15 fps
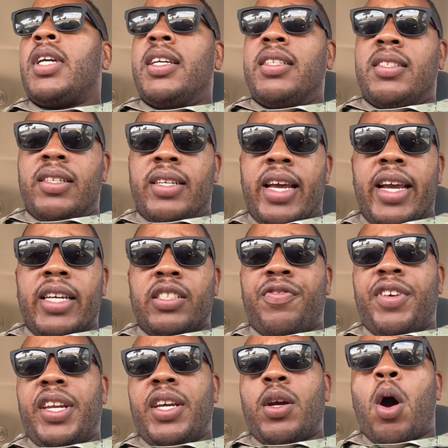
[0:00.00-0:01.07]
In today's
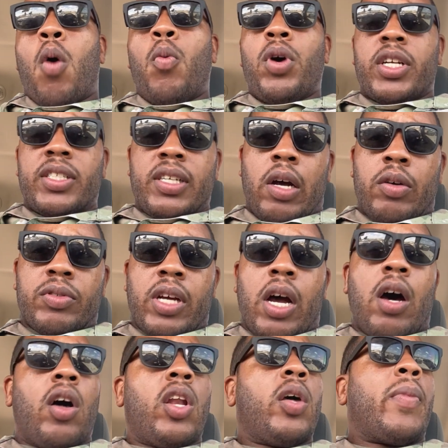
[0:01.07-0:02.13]
video, I want to talk to
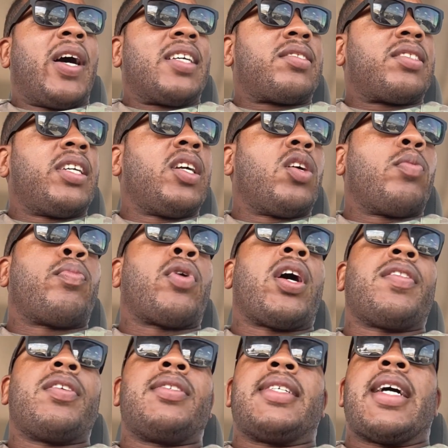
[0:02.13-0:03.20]
all of my single
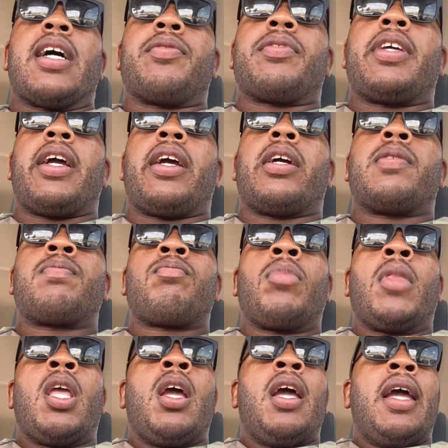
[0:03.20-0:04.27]
brothers out there
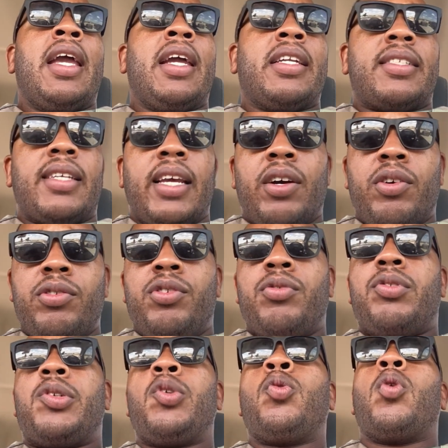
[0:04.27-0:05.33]
and tell you
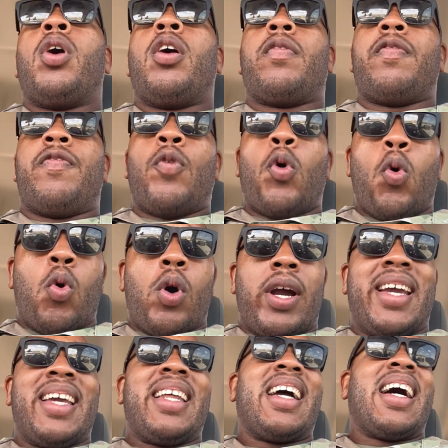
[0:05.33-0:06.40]
to
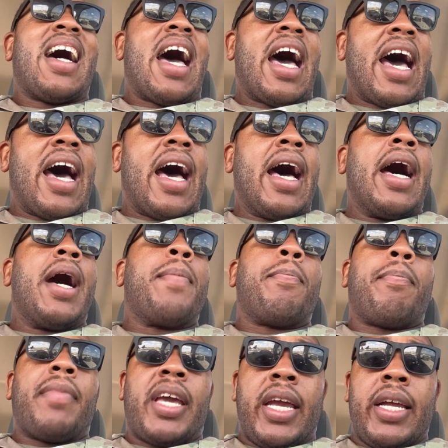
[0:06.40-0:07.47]
avoid high
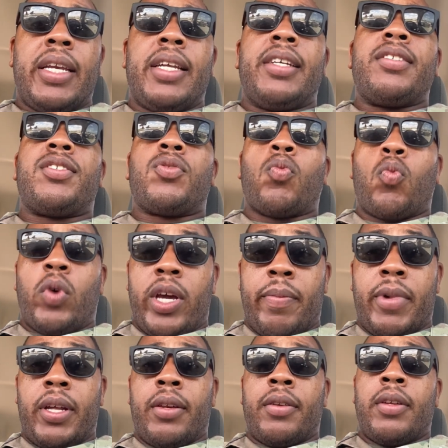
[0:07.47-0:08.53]
maintenance
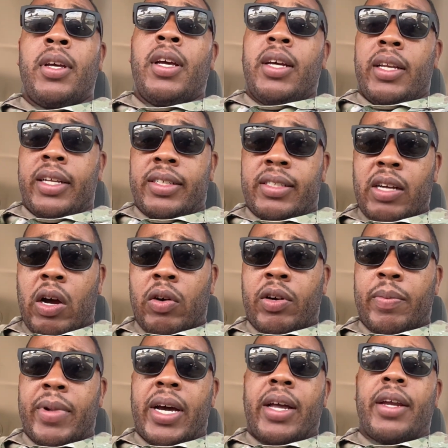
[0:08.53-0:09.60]
women. Let's talk
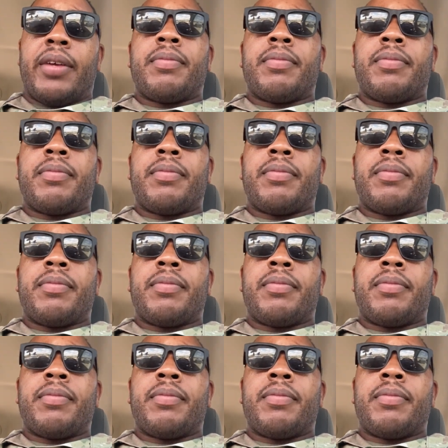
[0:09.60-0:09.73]
about it.